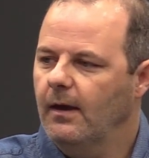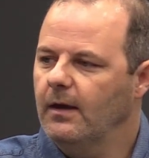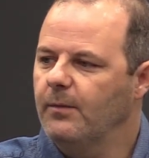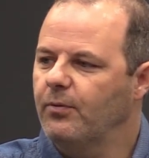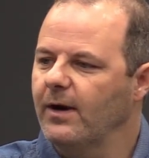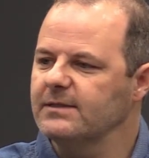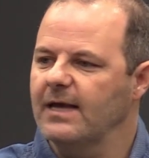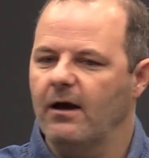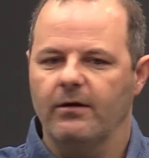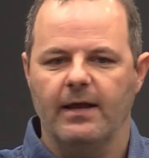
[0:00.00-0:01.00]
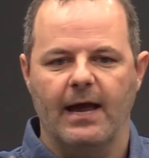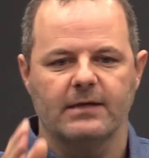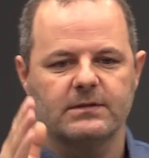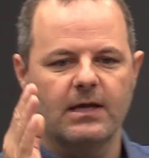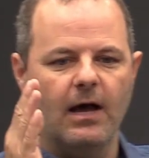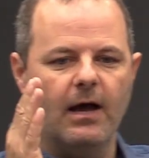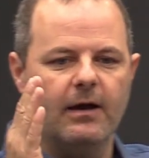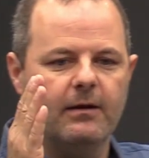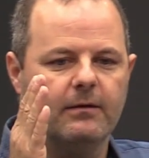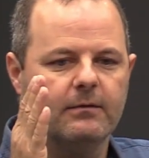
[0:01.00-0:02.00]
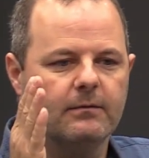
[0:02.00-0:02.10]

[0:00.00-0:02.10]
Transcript: And he prays out and he asks God,